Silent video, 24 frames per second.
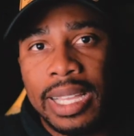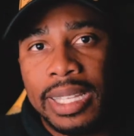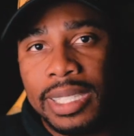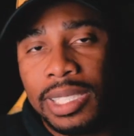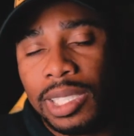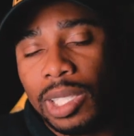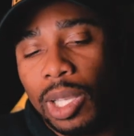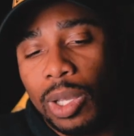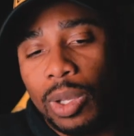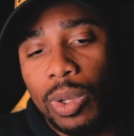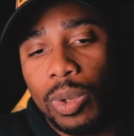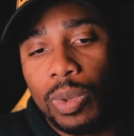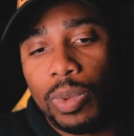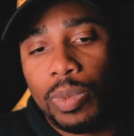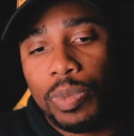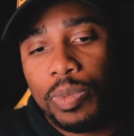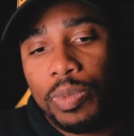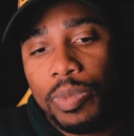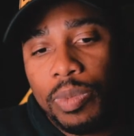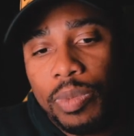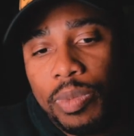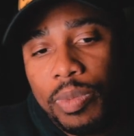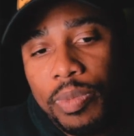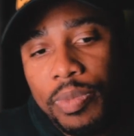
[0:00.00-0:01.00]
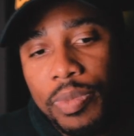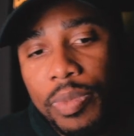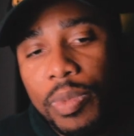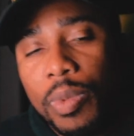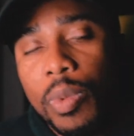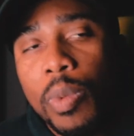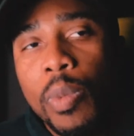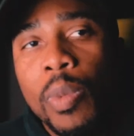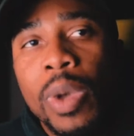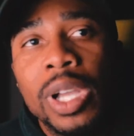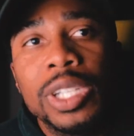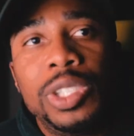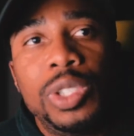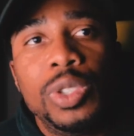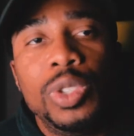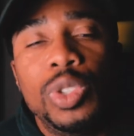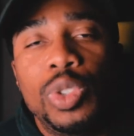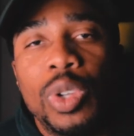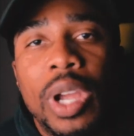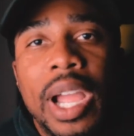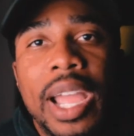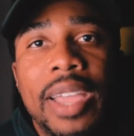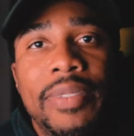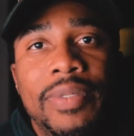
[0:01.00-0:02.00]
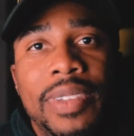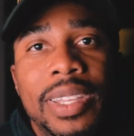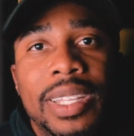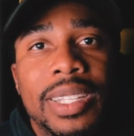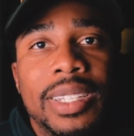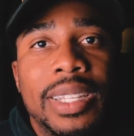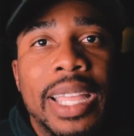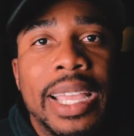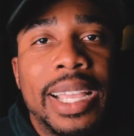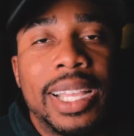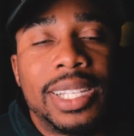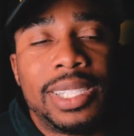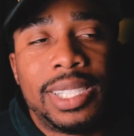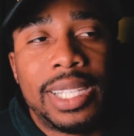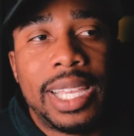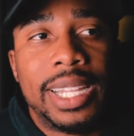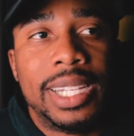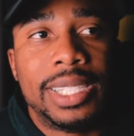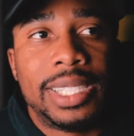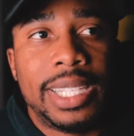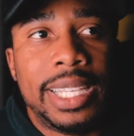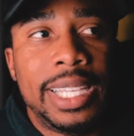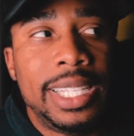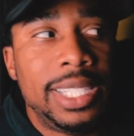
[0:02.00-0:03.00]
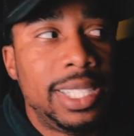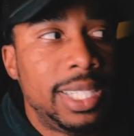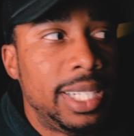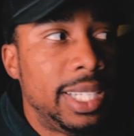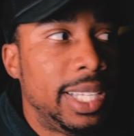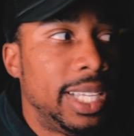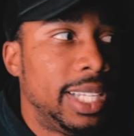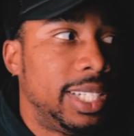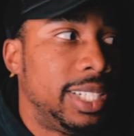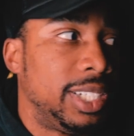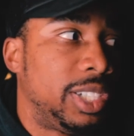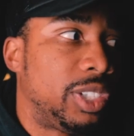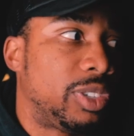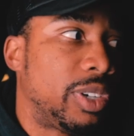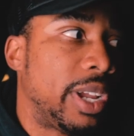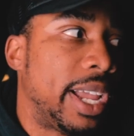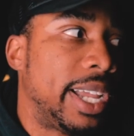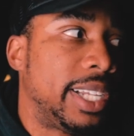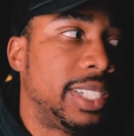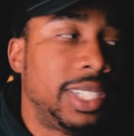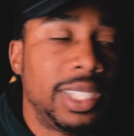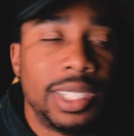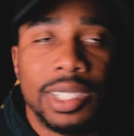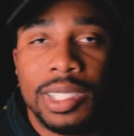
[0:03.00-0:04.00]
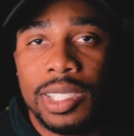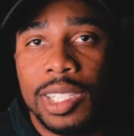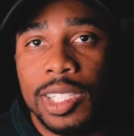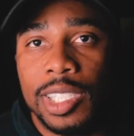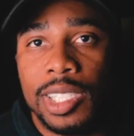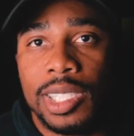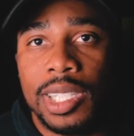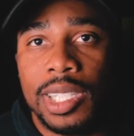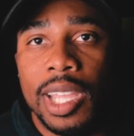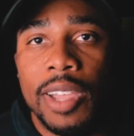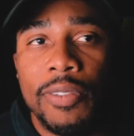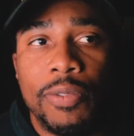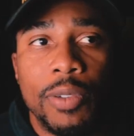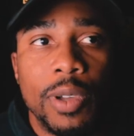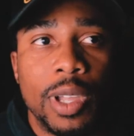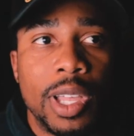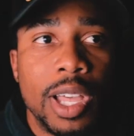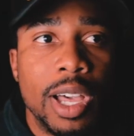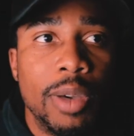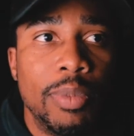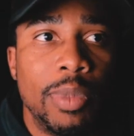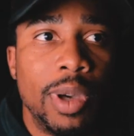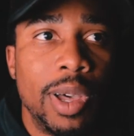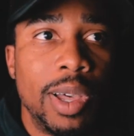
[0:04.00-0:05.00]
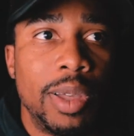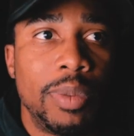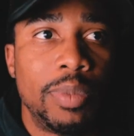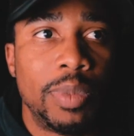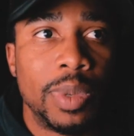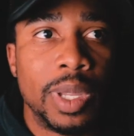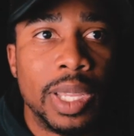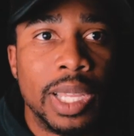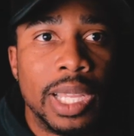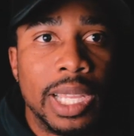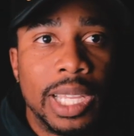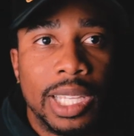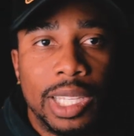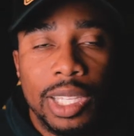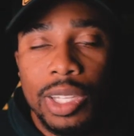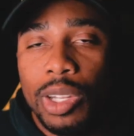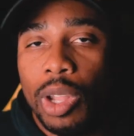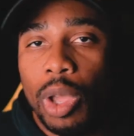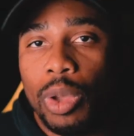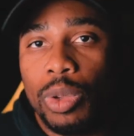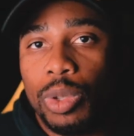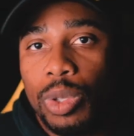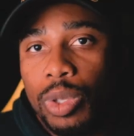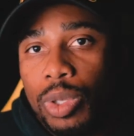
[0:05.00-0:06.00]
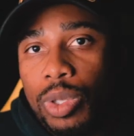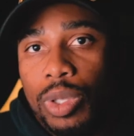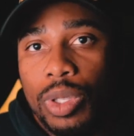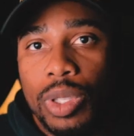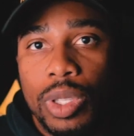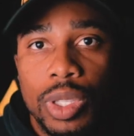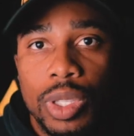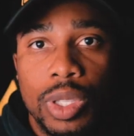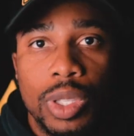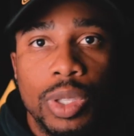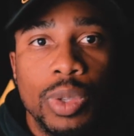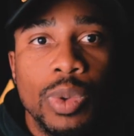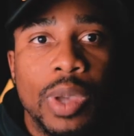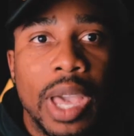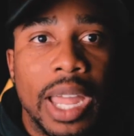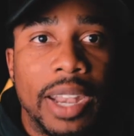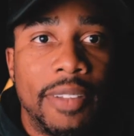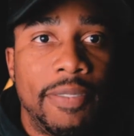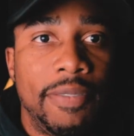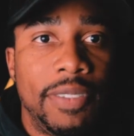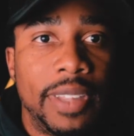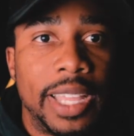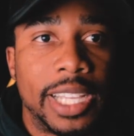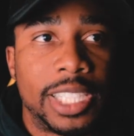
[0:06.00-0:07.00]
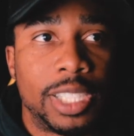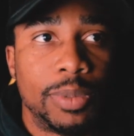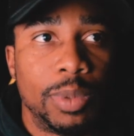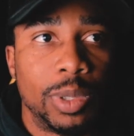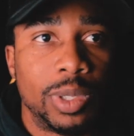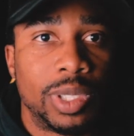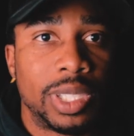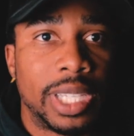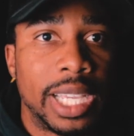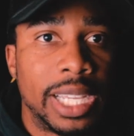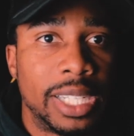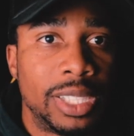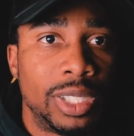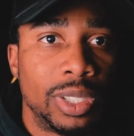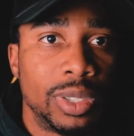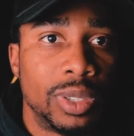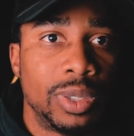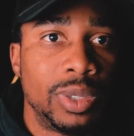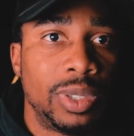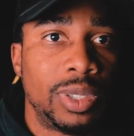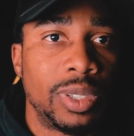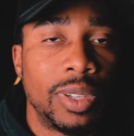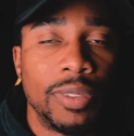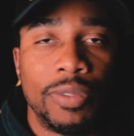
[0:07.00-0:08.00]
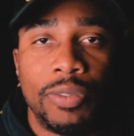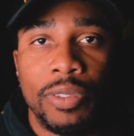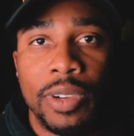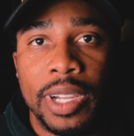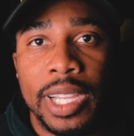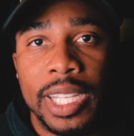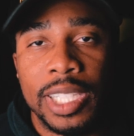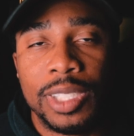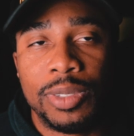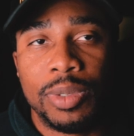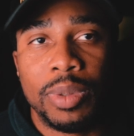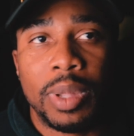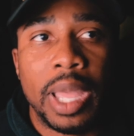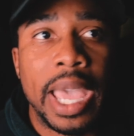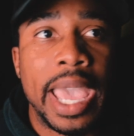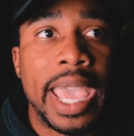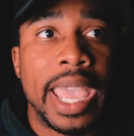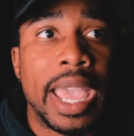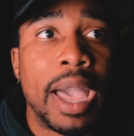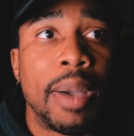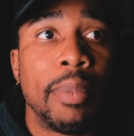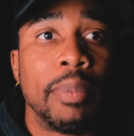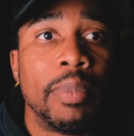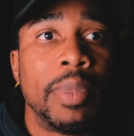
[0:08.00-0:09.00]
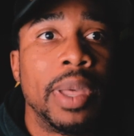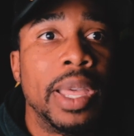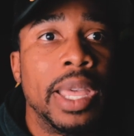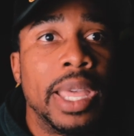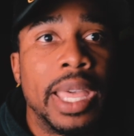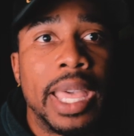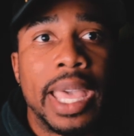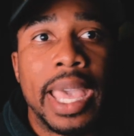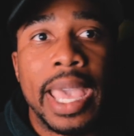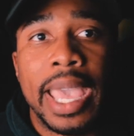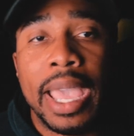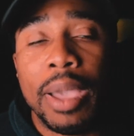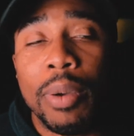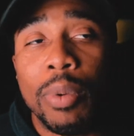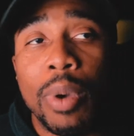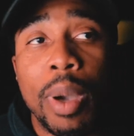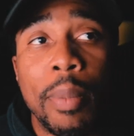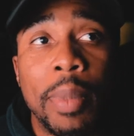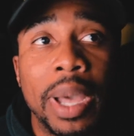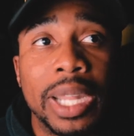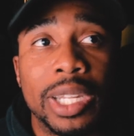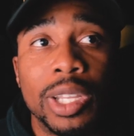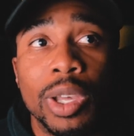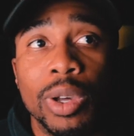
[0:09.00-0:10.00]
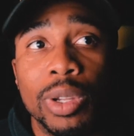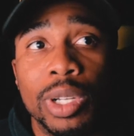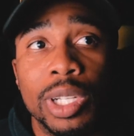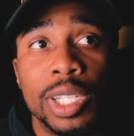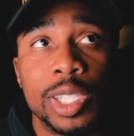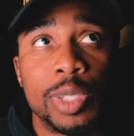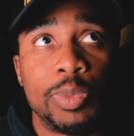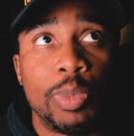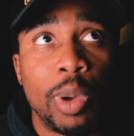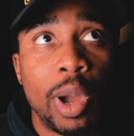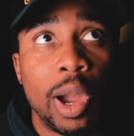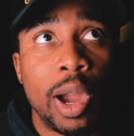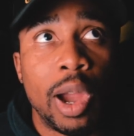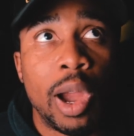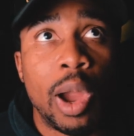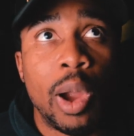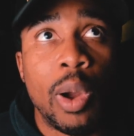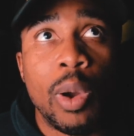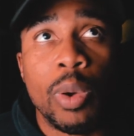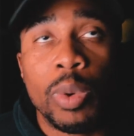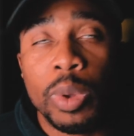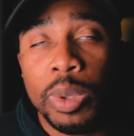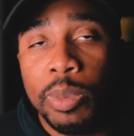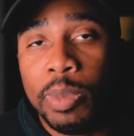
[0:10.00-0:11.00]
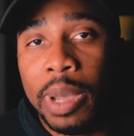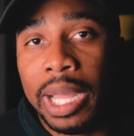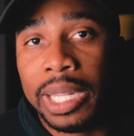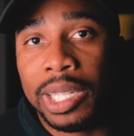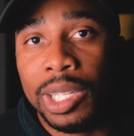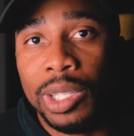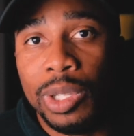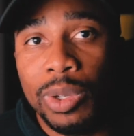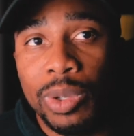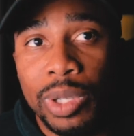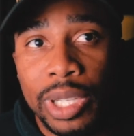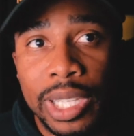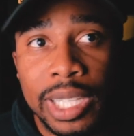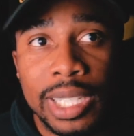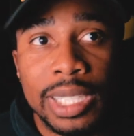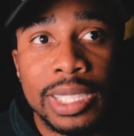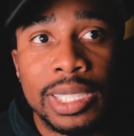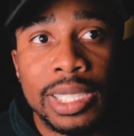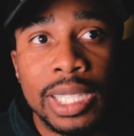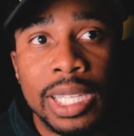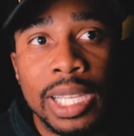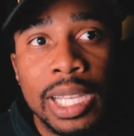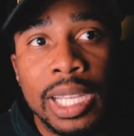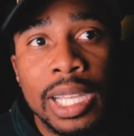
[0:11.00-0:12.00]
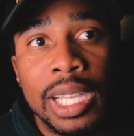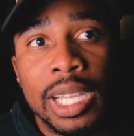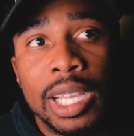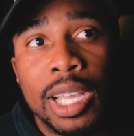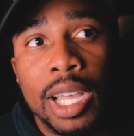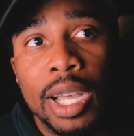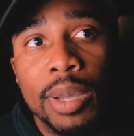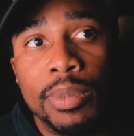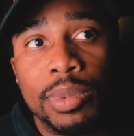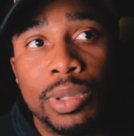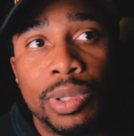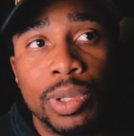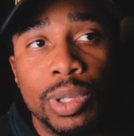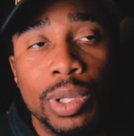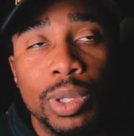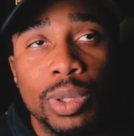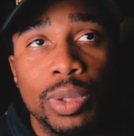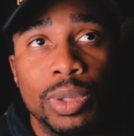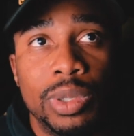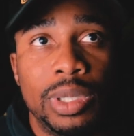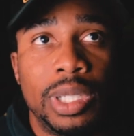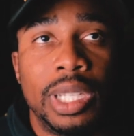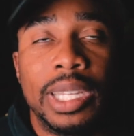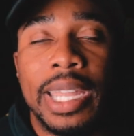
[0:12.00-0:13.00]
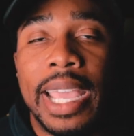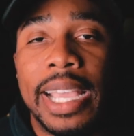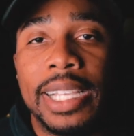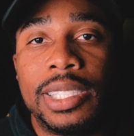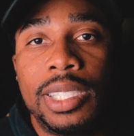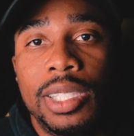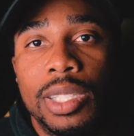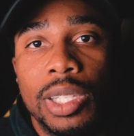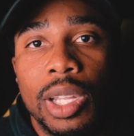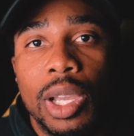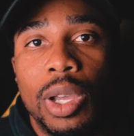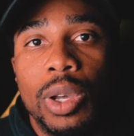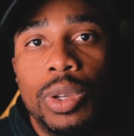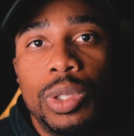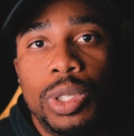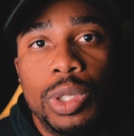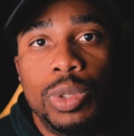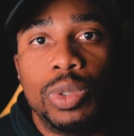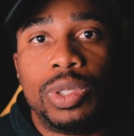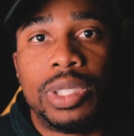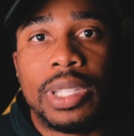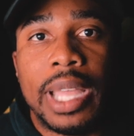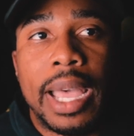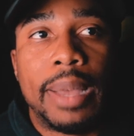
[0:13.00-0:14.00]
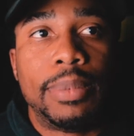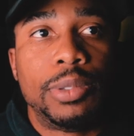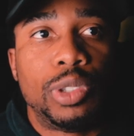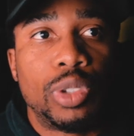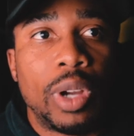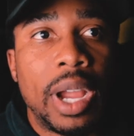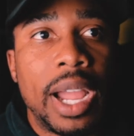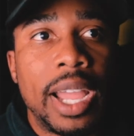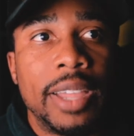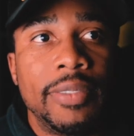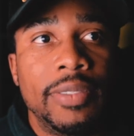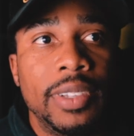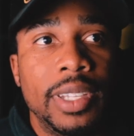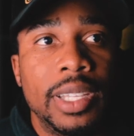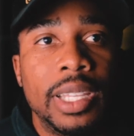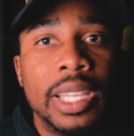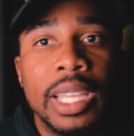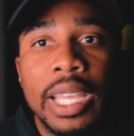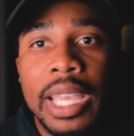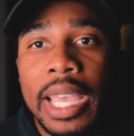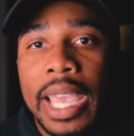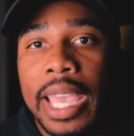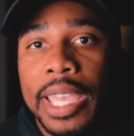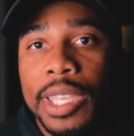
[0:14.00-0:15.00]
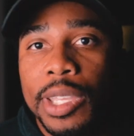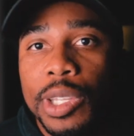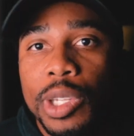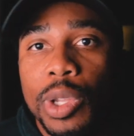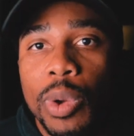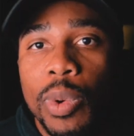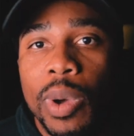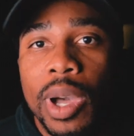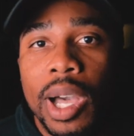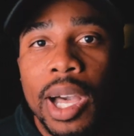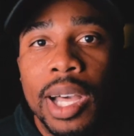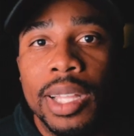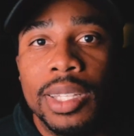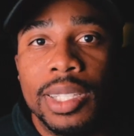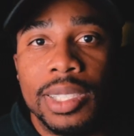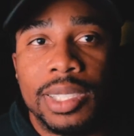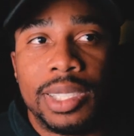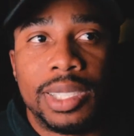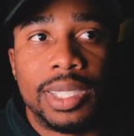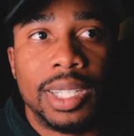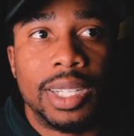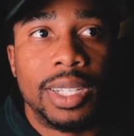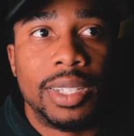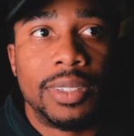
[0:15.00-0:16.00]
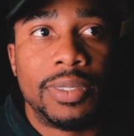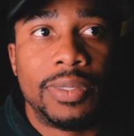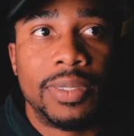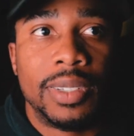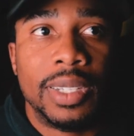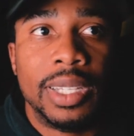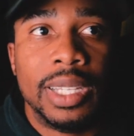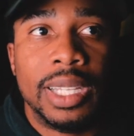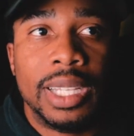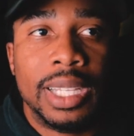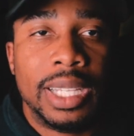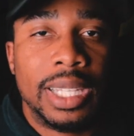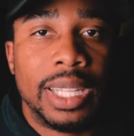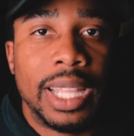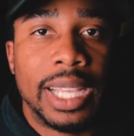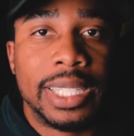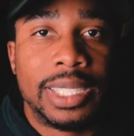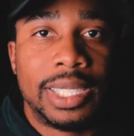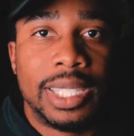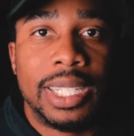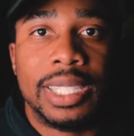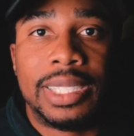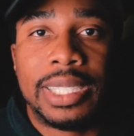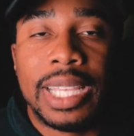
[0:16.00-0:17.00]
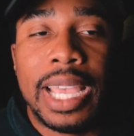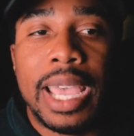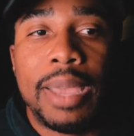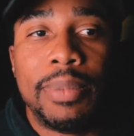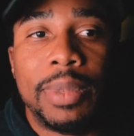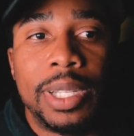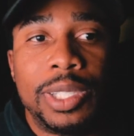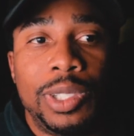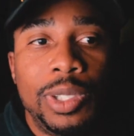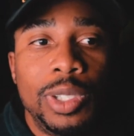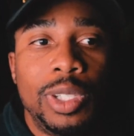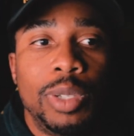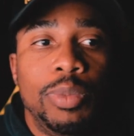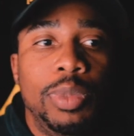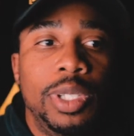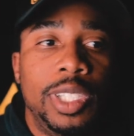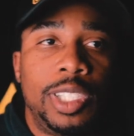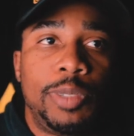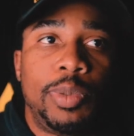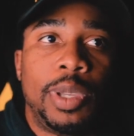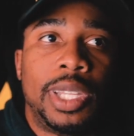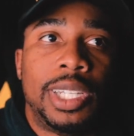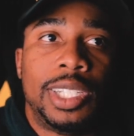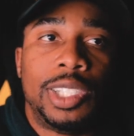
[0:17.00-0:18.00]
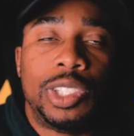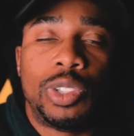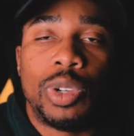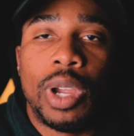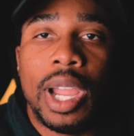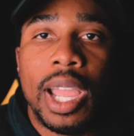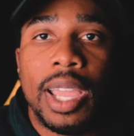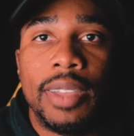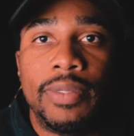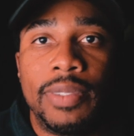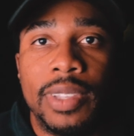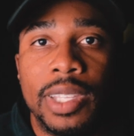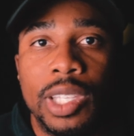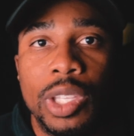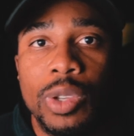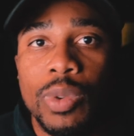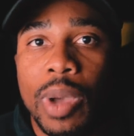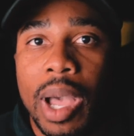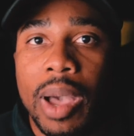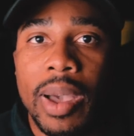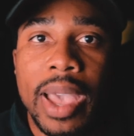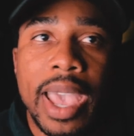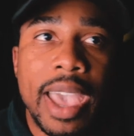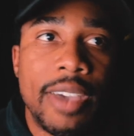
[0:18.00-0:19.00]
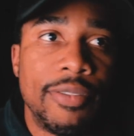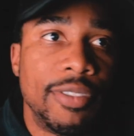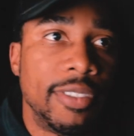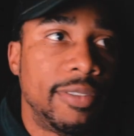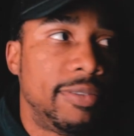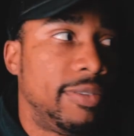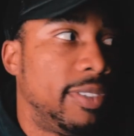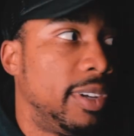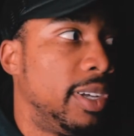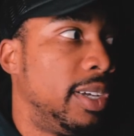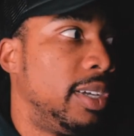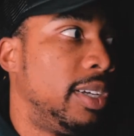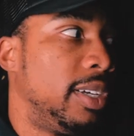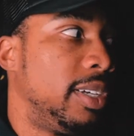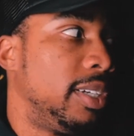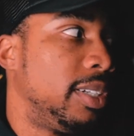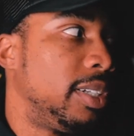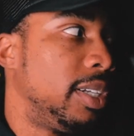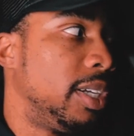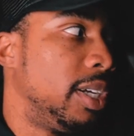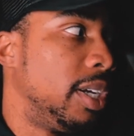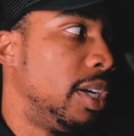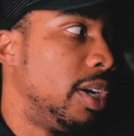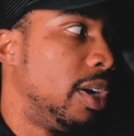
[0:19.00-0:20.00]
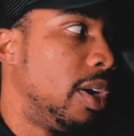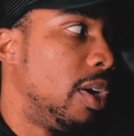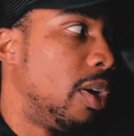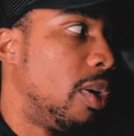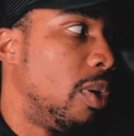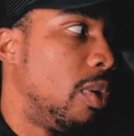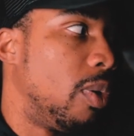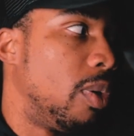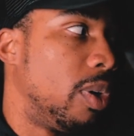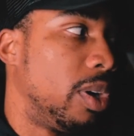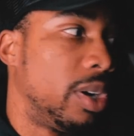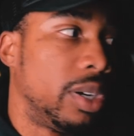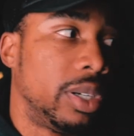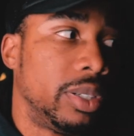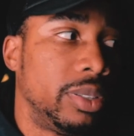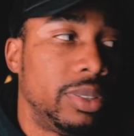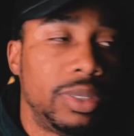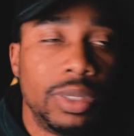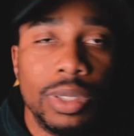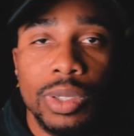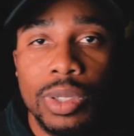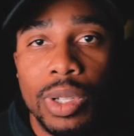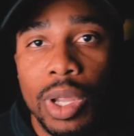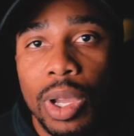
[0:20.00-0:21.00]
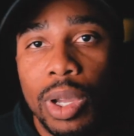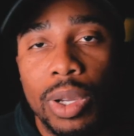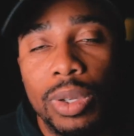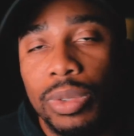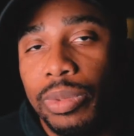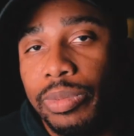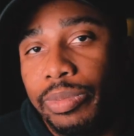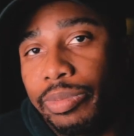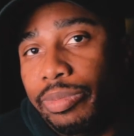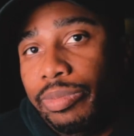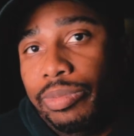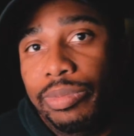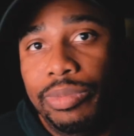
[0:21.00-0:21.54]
So once you're driving, like I said, it's easy to get distractions because stuff will come up. You know, you got a flexible schedule, so friends will, I'm about to go to this bar, or we about to do this, come through. The next you know, you stop driving and you're doing other stuff. Like, so the time that you could be spending driving, you out having fun, or, you know,